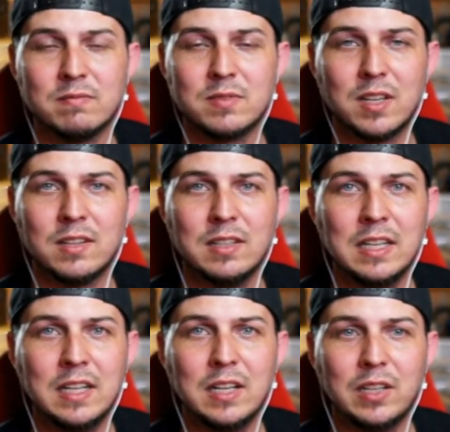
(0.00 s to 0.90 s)
So
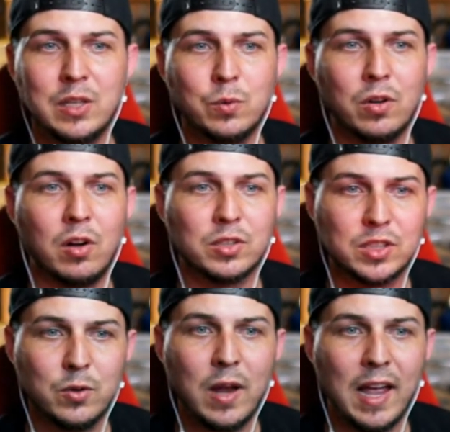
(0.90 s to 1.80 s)
you will
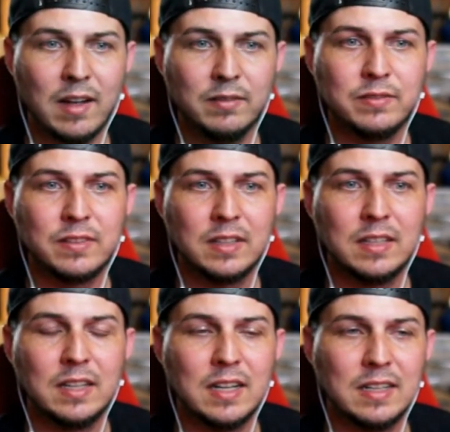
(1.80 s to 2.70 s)
also have,
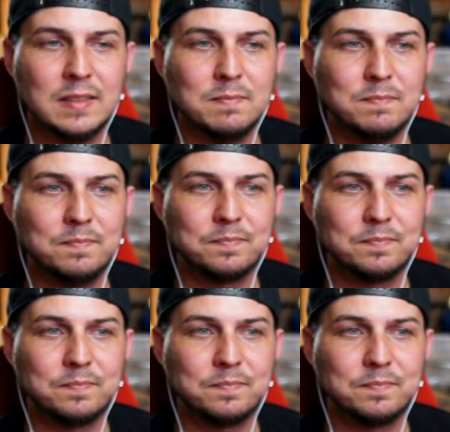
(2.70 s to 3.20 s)
I